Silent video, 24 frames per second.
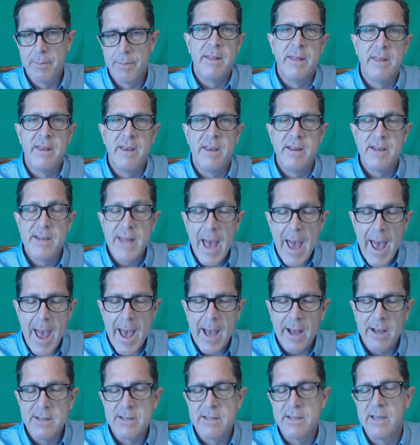The
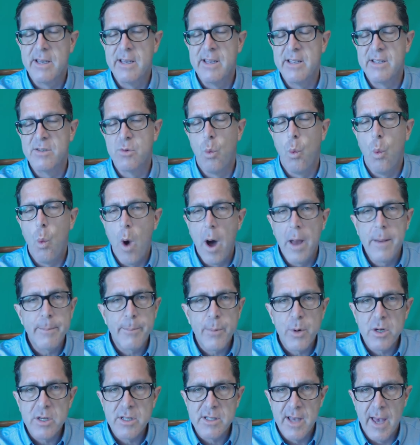tax is
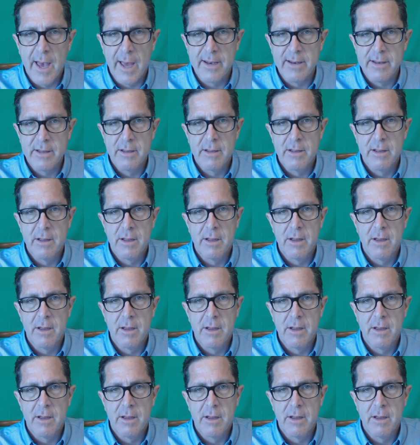1%